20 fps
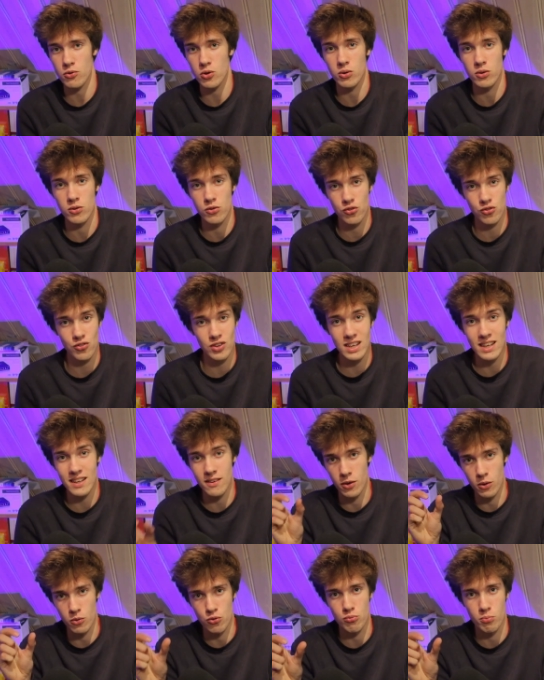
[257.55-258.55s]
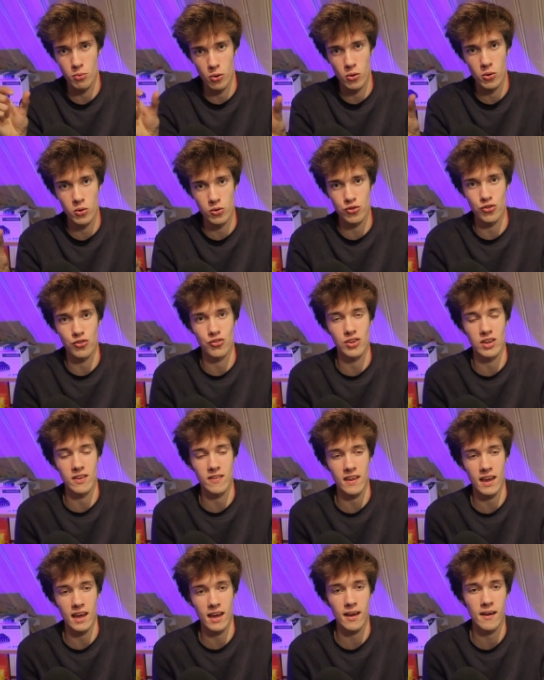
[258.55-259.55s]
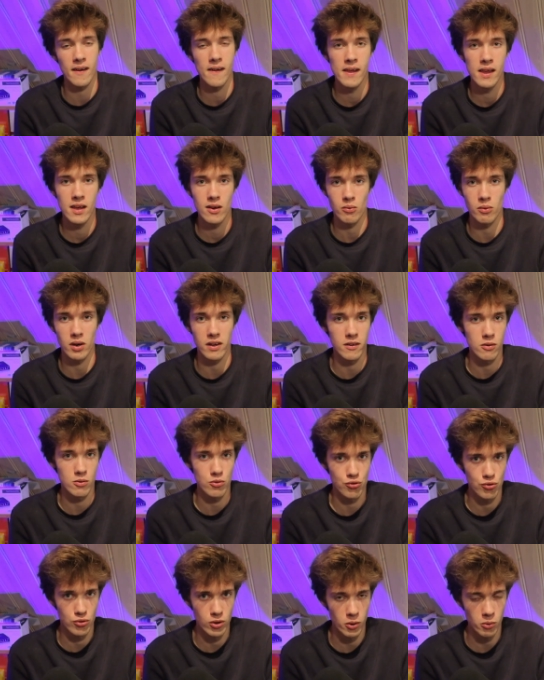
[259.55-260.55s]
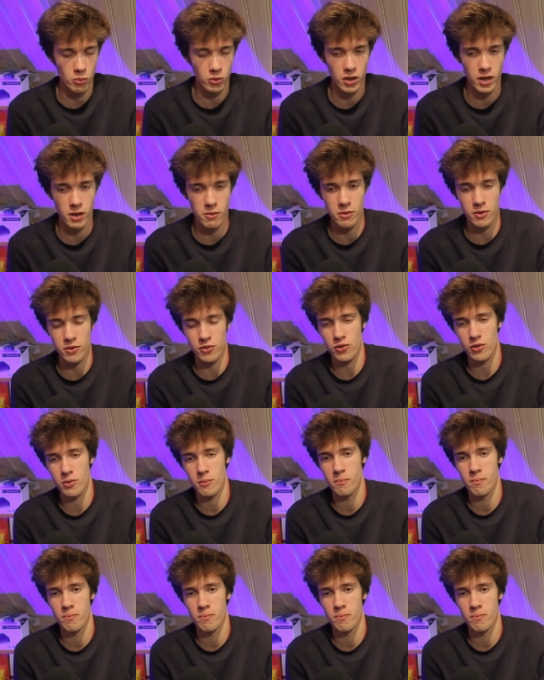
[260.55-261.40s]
You can see those pauses in there where there is no current.